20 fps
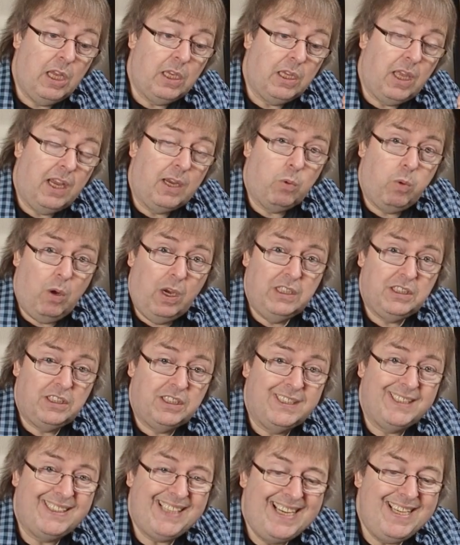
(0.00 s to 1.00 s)
Likewise,
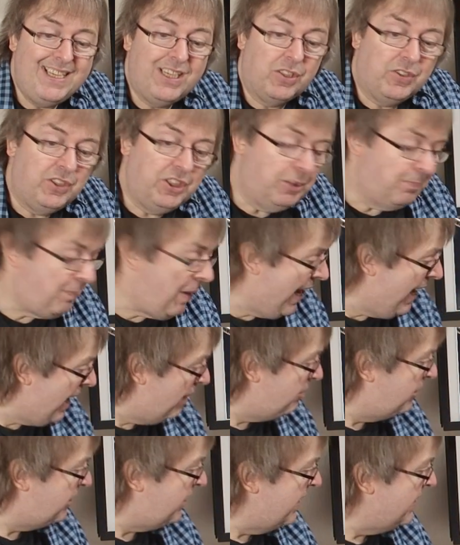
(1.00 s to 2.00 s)
the centre is
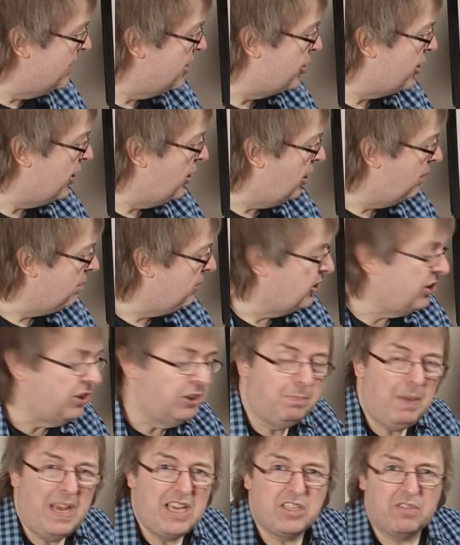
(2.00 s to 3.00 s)
perhaps, centre sharpness
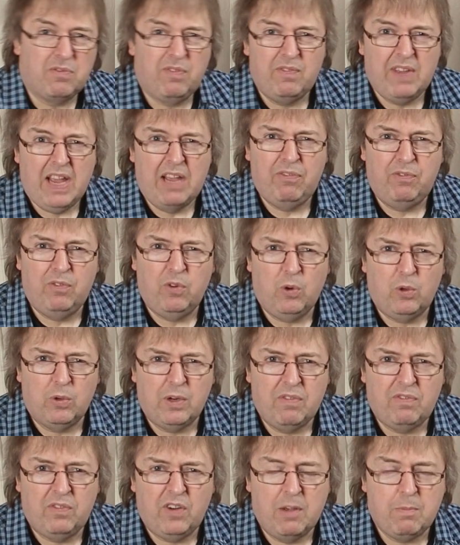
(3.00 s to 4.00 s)
is best for
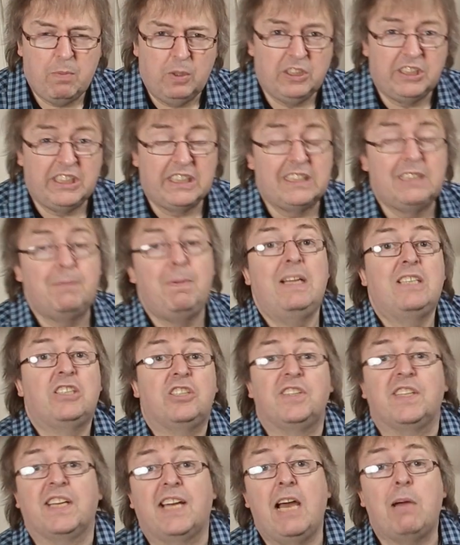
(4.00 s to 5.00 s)
f4, f5.6, depends
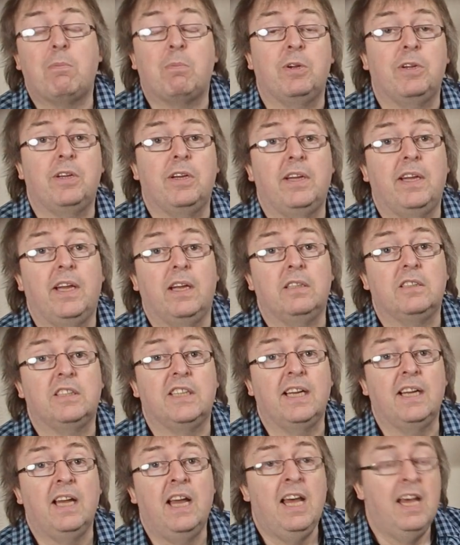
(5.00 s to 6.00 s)
on the camera you're
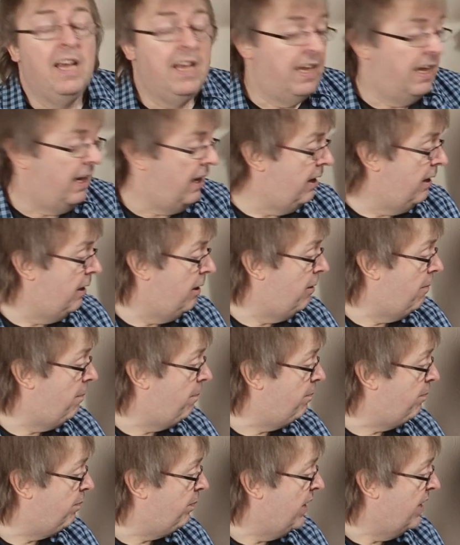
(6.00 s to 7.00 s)
using,
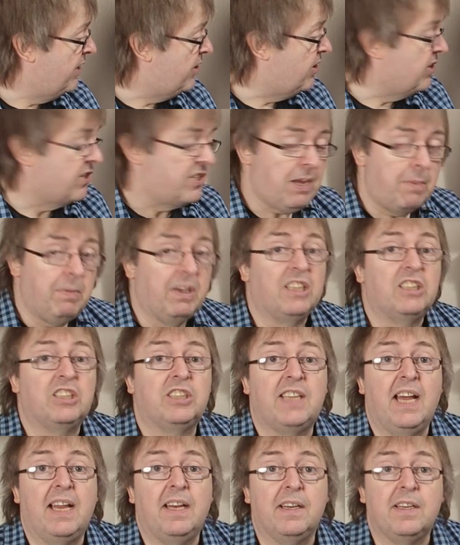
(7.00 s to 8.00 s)
to some
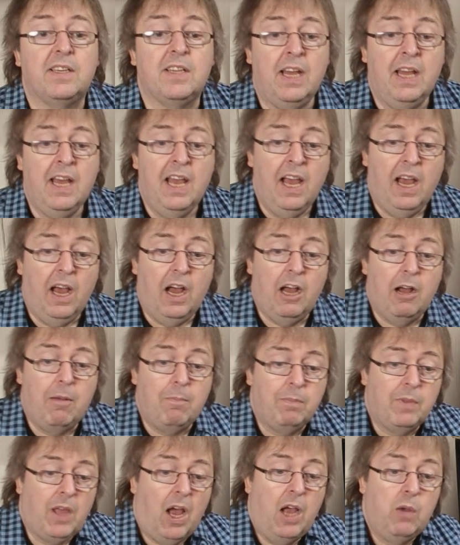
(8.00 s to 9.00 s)
extent.
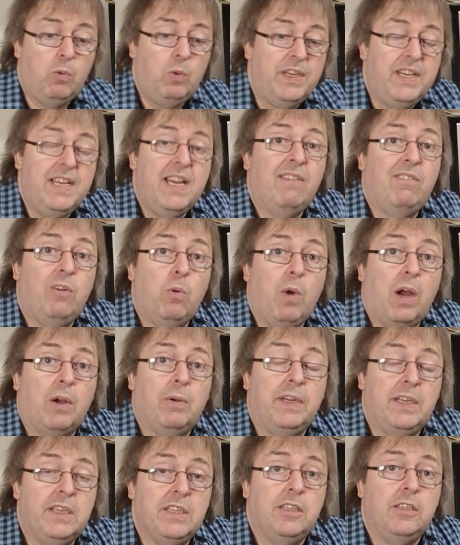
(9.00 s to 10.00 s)
I would never
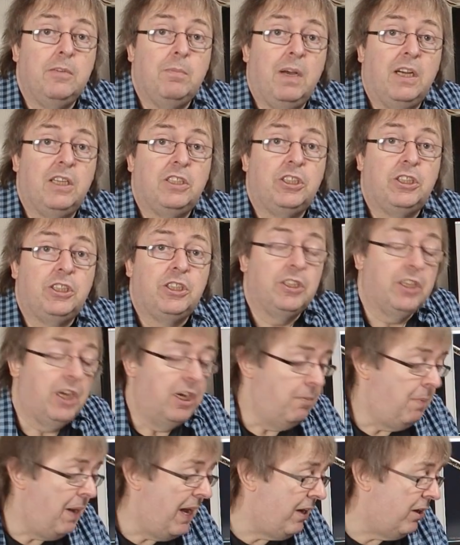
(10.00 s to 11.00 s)
worry too much
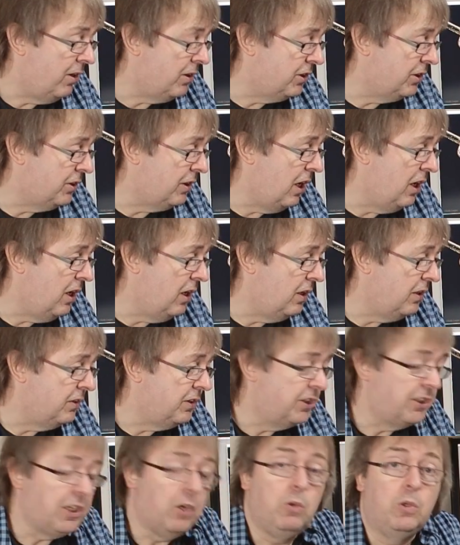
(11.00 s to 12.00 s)
about
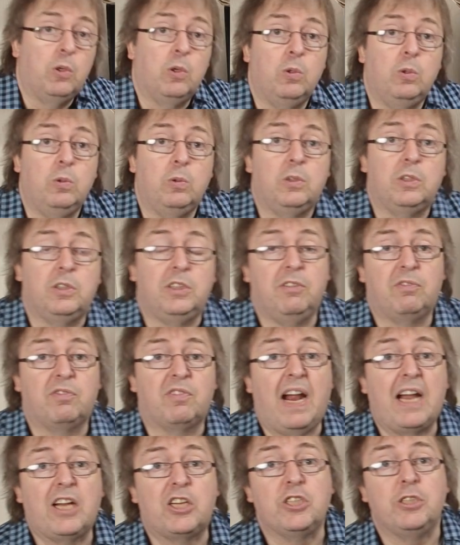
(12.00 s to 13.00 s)
so-called
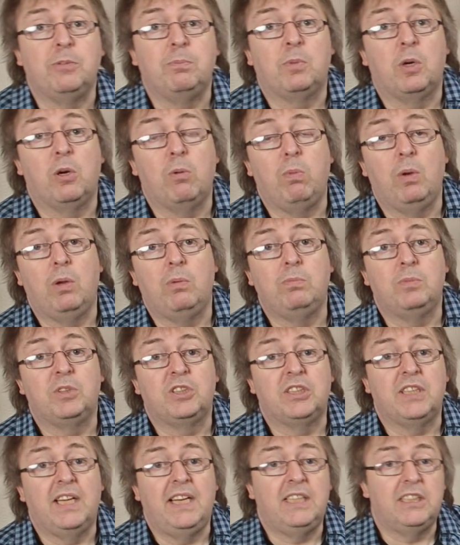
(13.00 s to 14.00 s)
diffraction
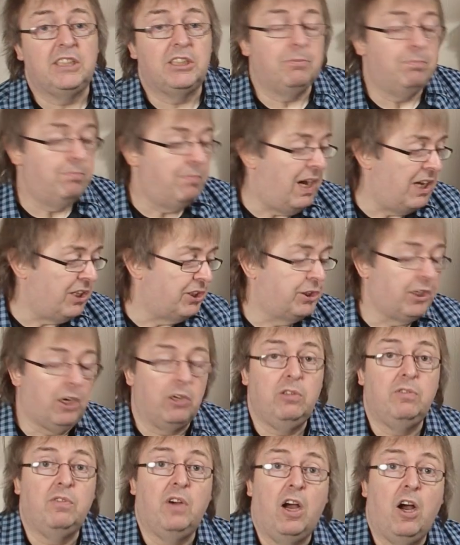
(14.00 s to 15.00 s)
problems. It's much
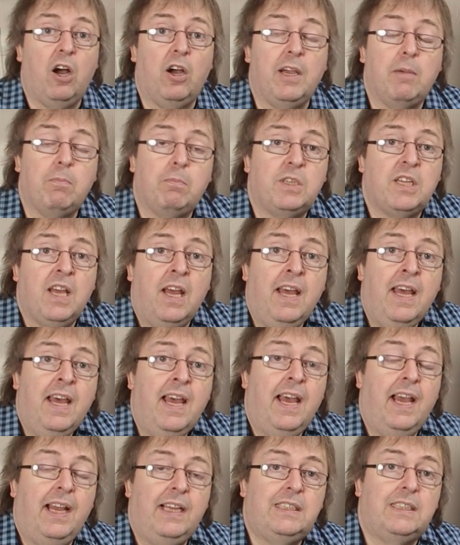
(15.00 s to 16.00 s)
overhyped.
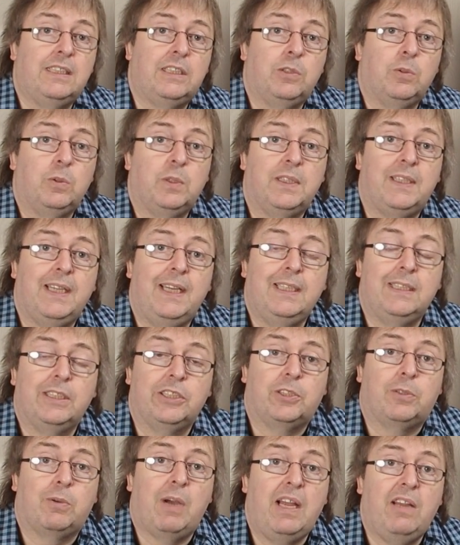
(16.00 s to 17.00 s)
It's the sort of thing
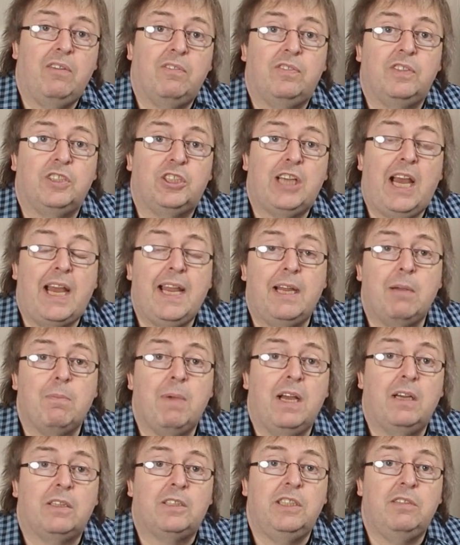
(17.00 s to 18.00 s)
that's great for chatting
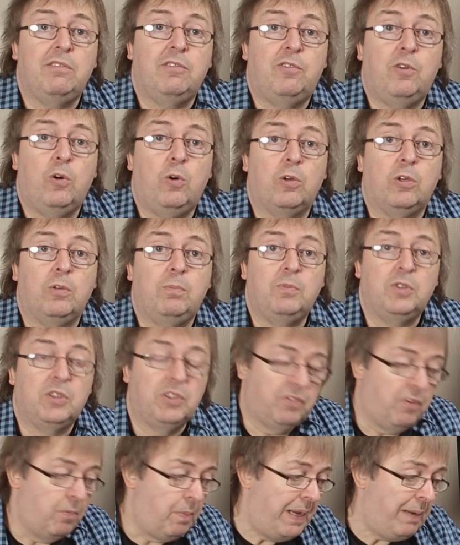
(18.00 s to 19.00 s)
about in
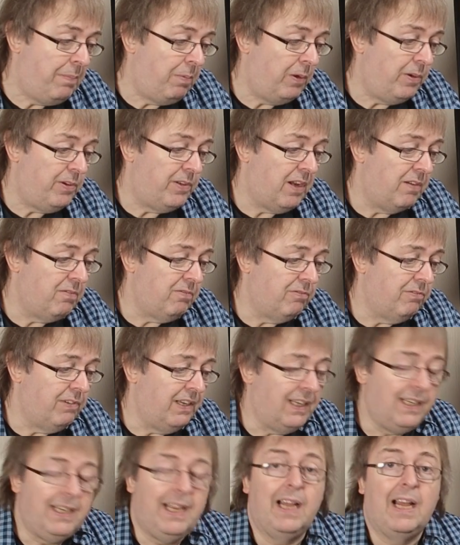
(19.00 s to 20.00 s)
forums for people who don't
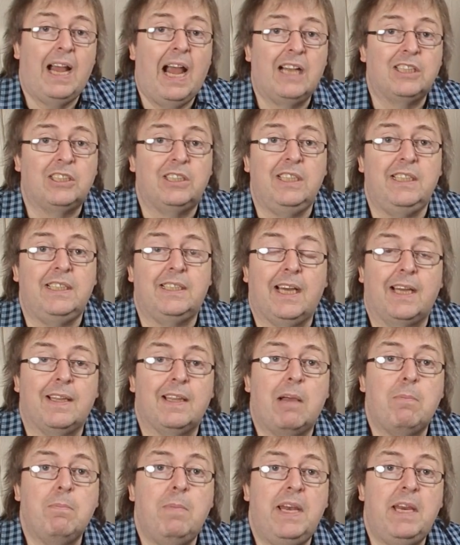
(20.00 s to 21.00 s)
really actually take
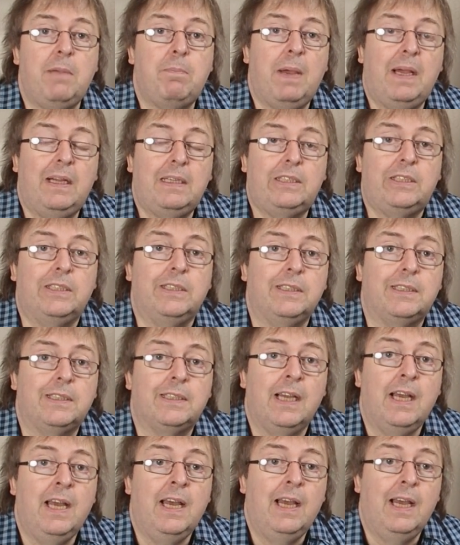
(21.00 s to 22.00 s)
that many
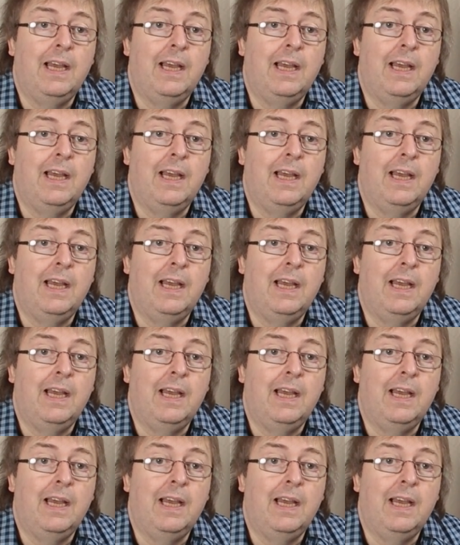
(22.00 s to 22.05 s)
pictures.